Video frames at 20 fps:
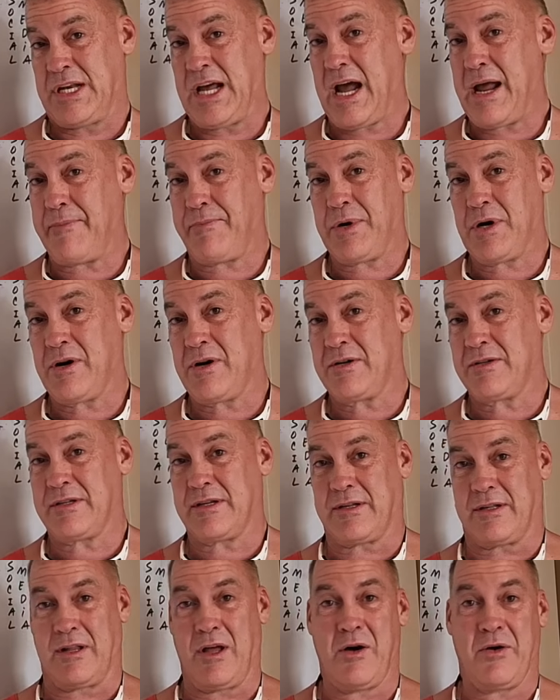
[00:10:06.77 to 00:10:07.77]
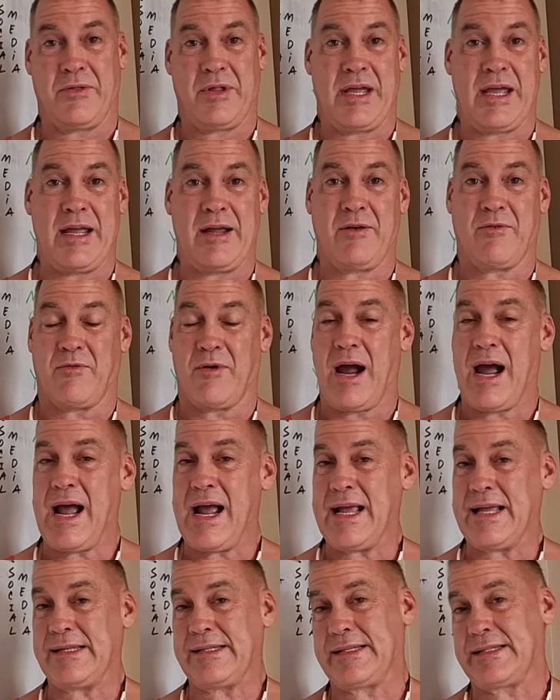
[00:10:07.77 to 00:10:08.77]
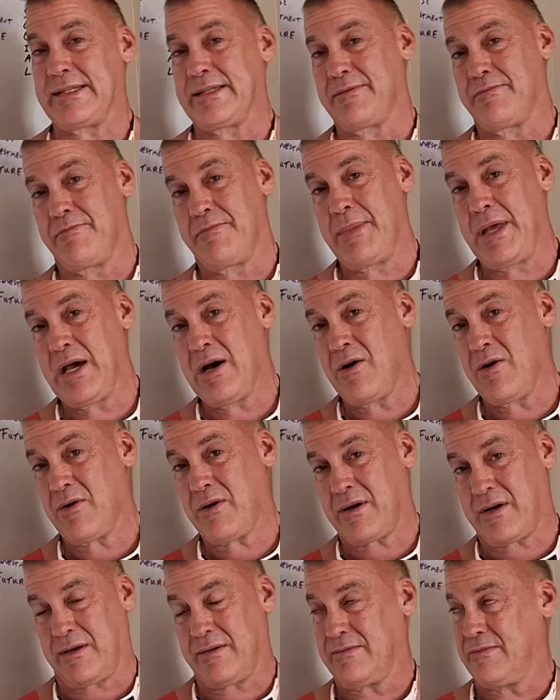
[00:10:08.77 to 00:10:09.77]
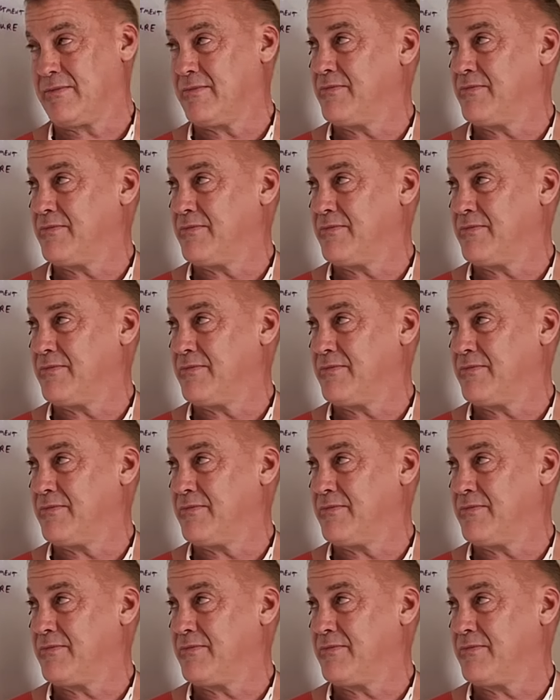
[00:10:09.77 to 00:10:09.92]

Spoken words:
diapers, clothing, rice, milk,